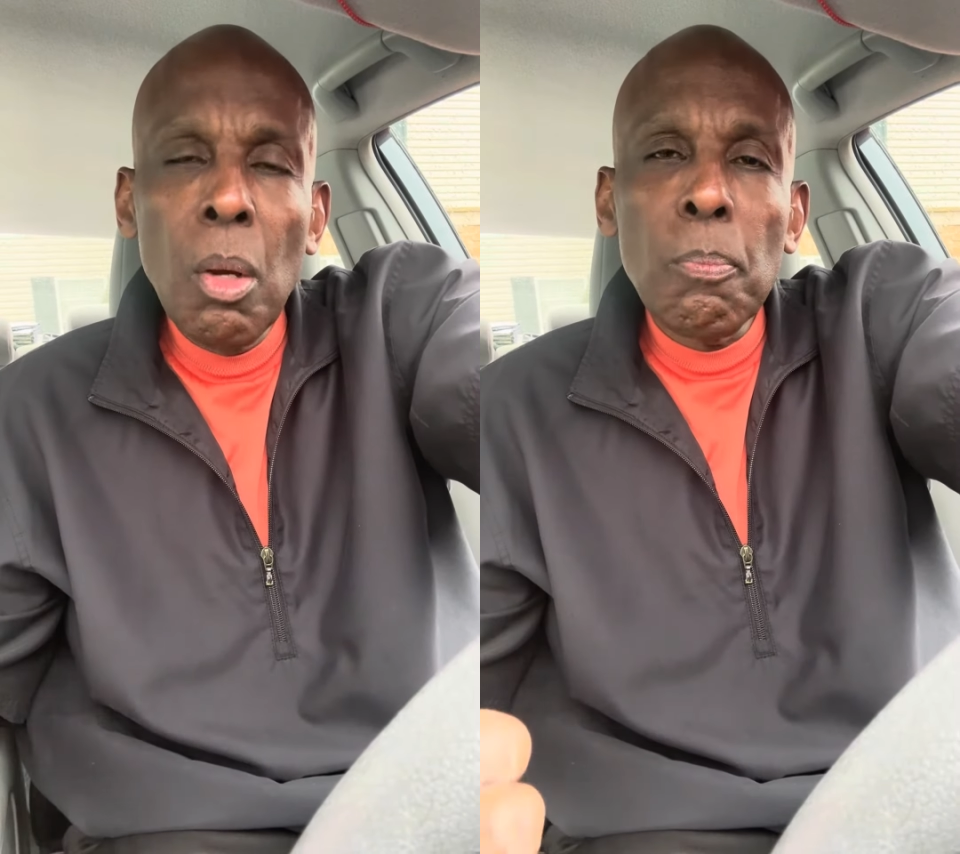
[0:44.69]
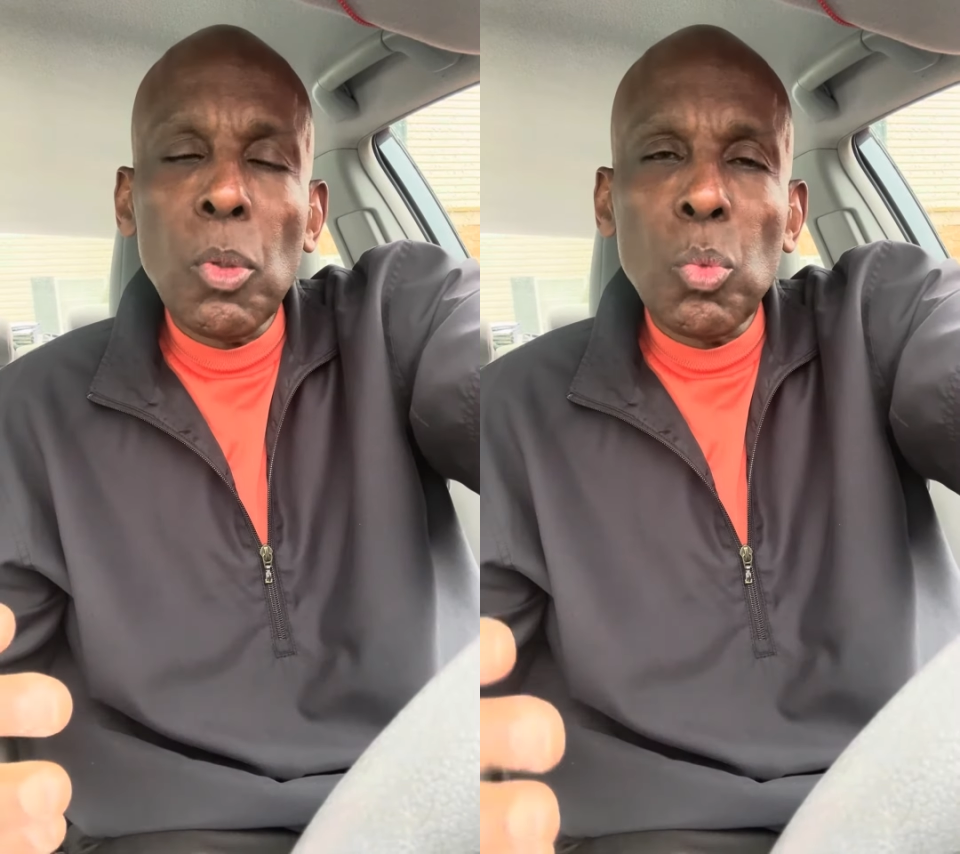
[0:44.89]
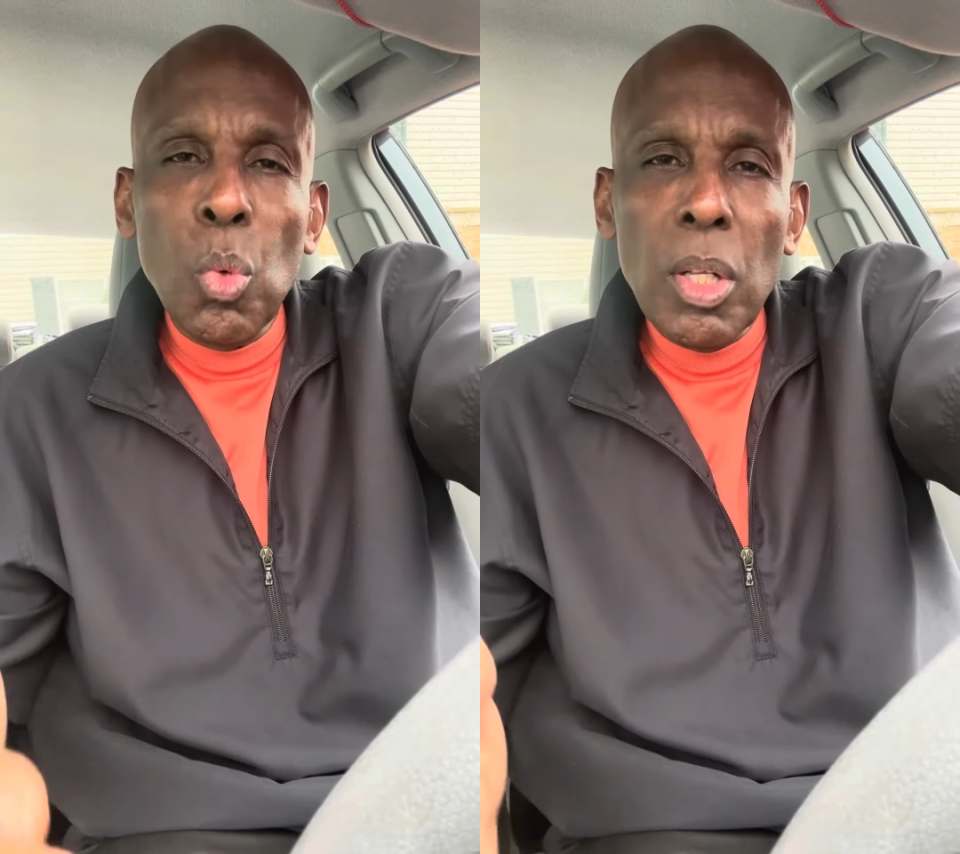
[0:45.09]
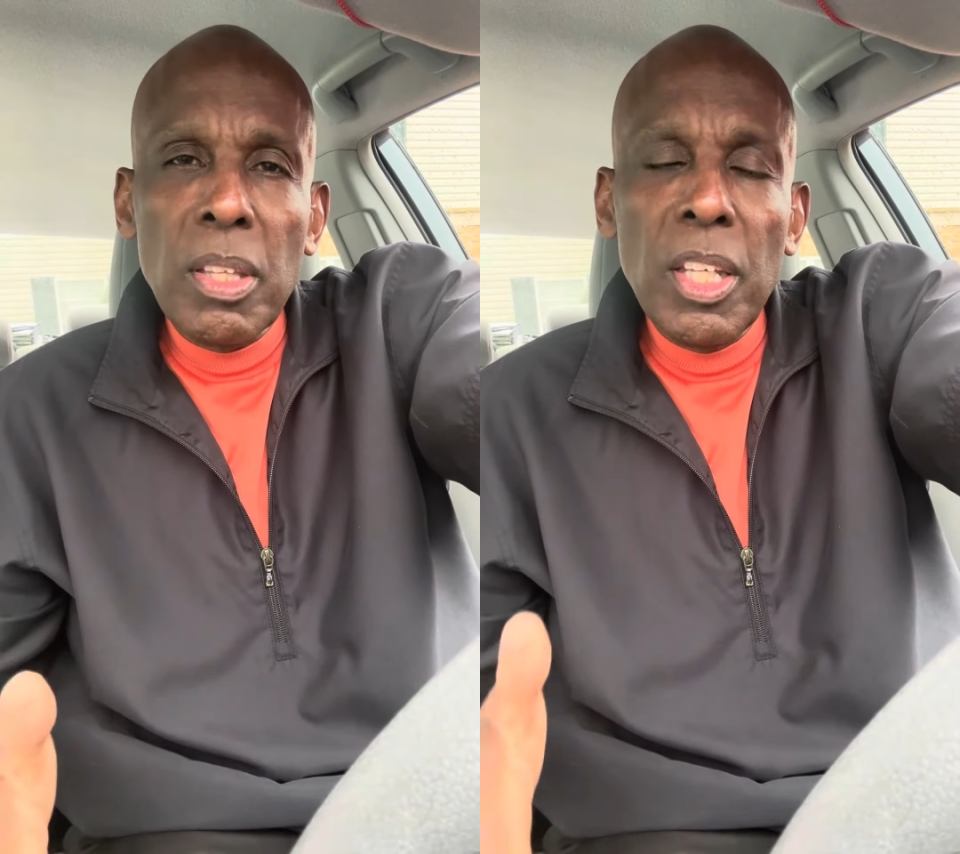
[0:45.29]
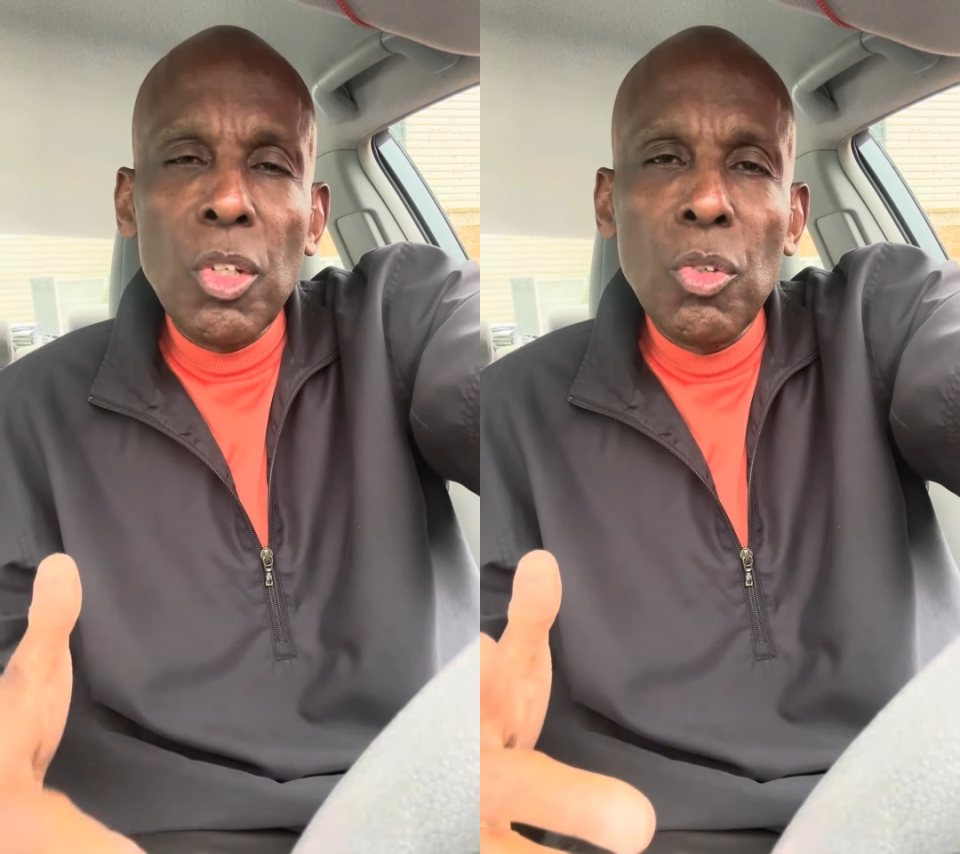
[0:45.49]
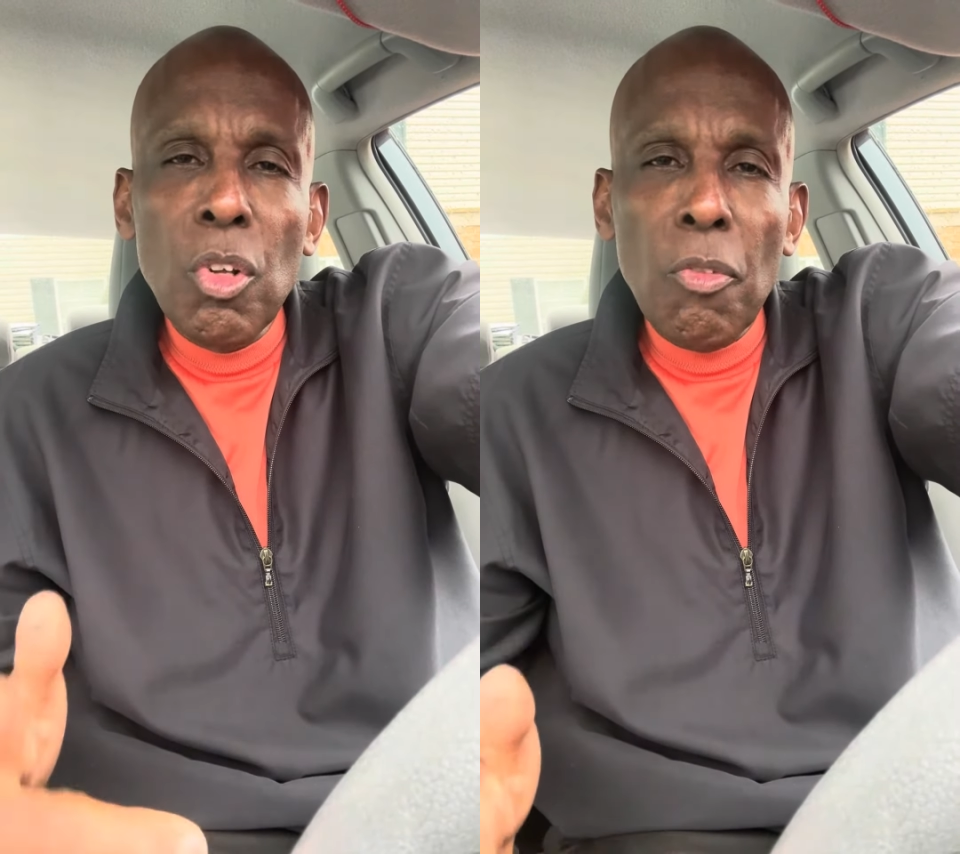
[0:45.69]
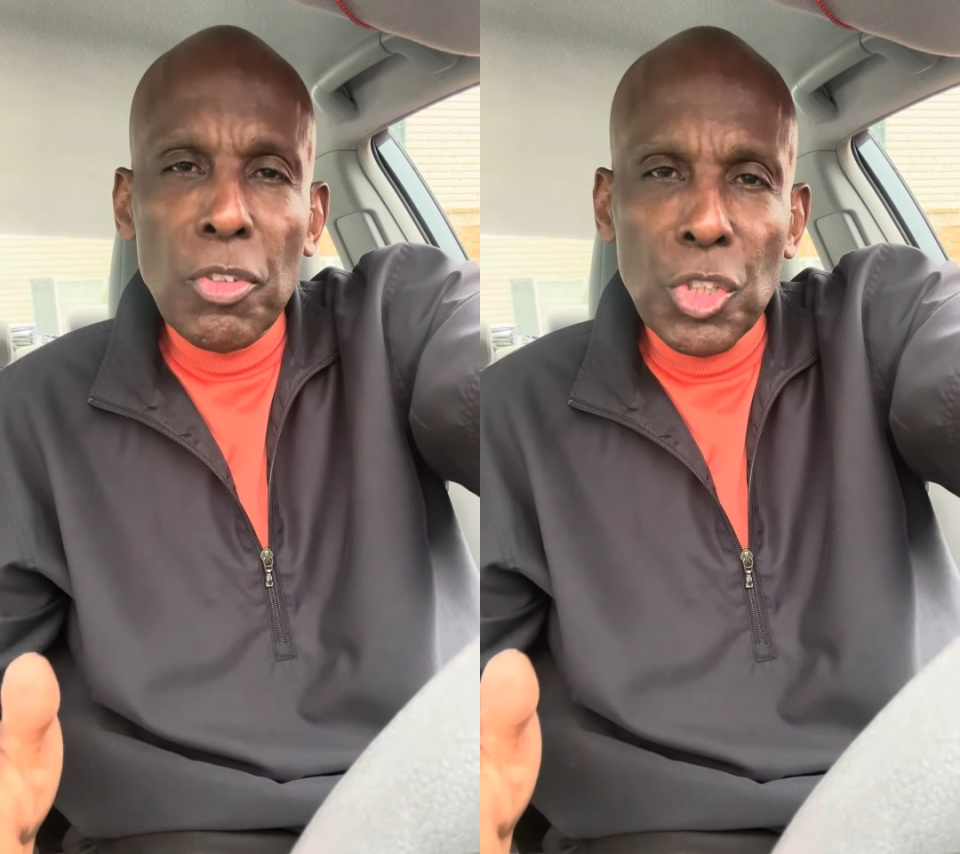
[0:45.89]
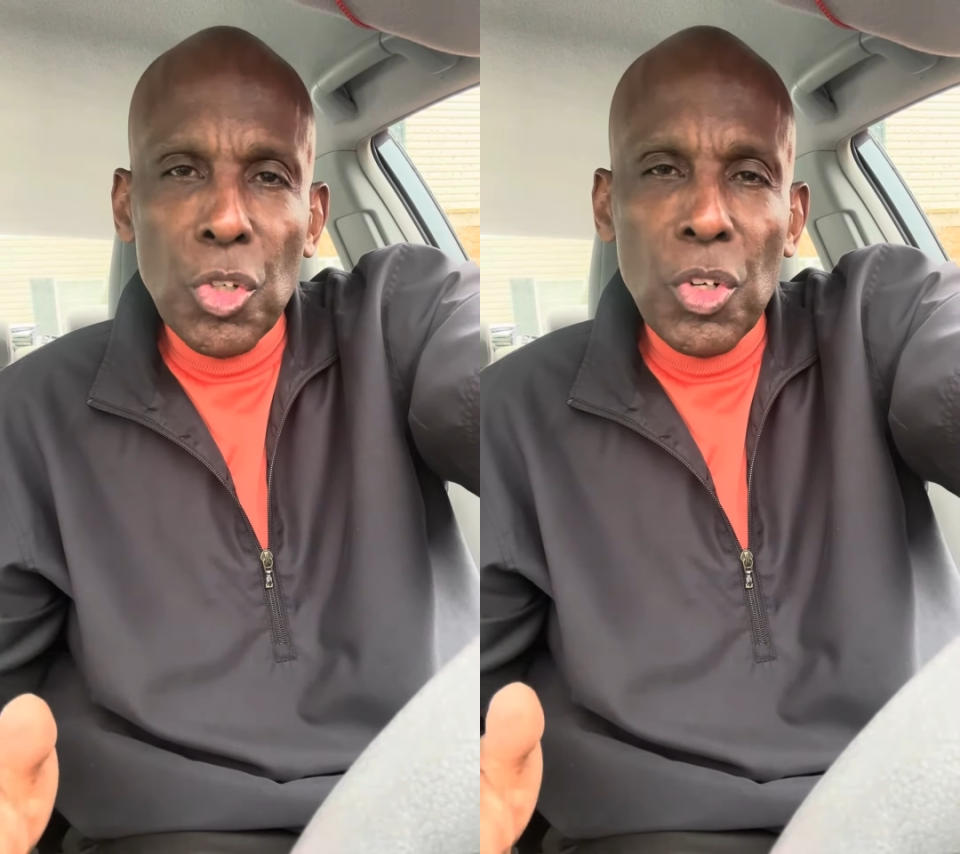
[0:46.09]
But one thing you know for
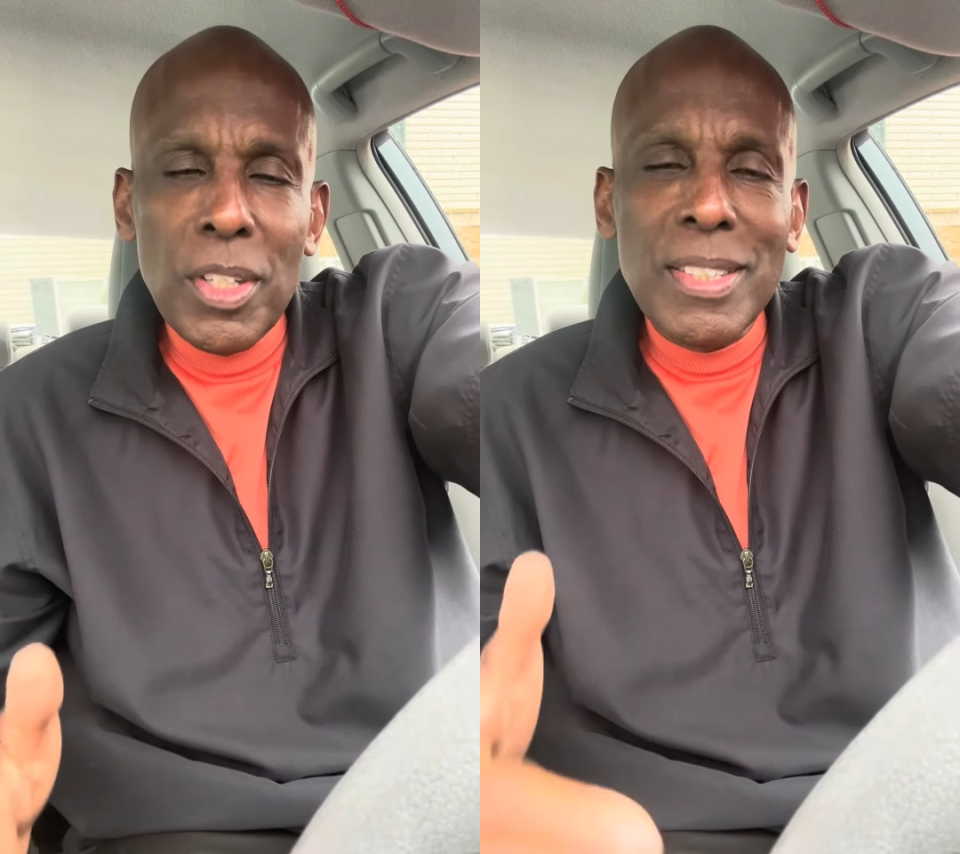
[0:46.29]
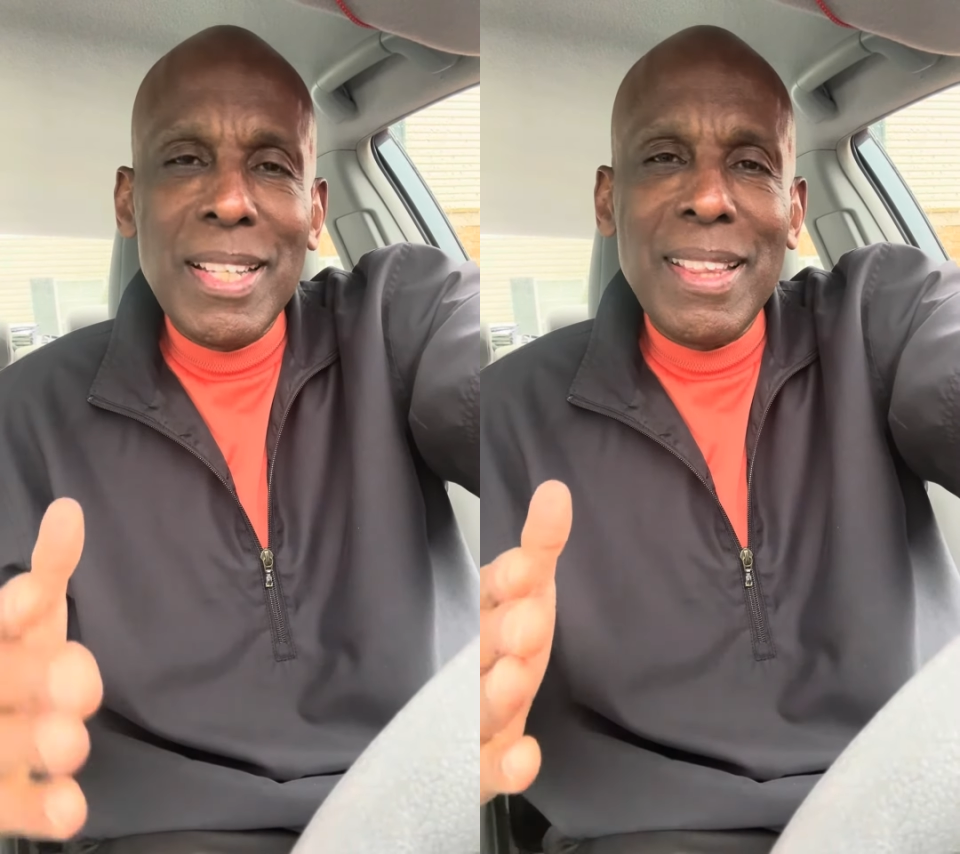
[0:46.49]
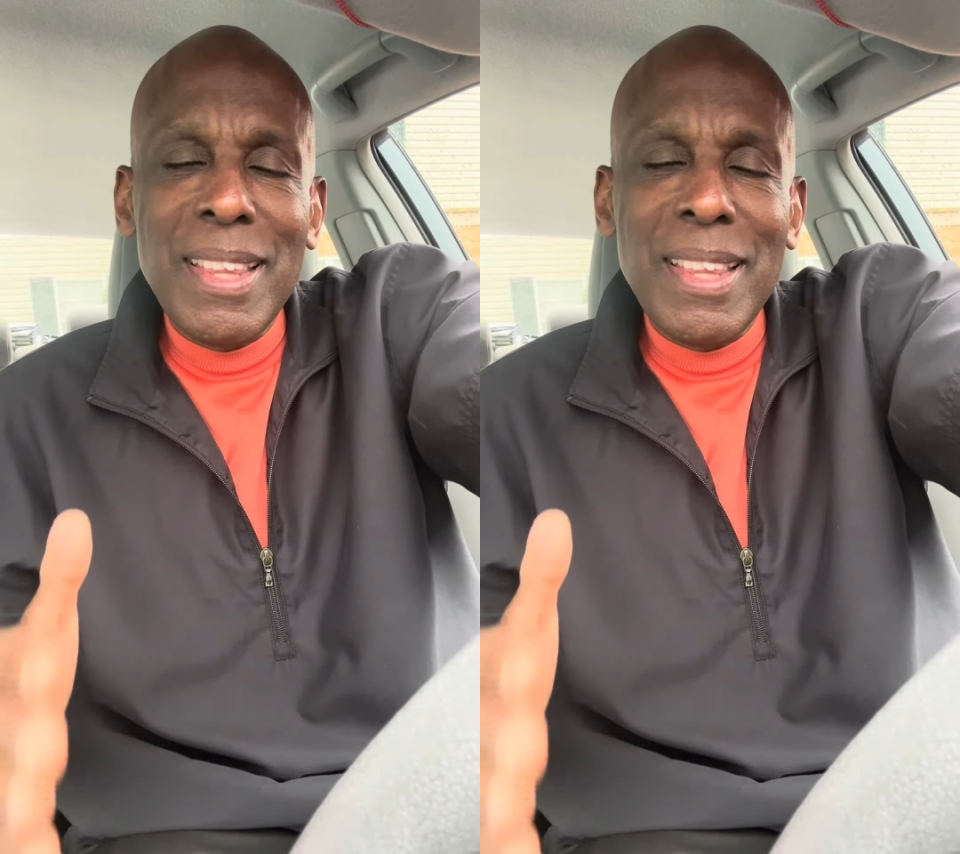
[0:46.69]
sure is that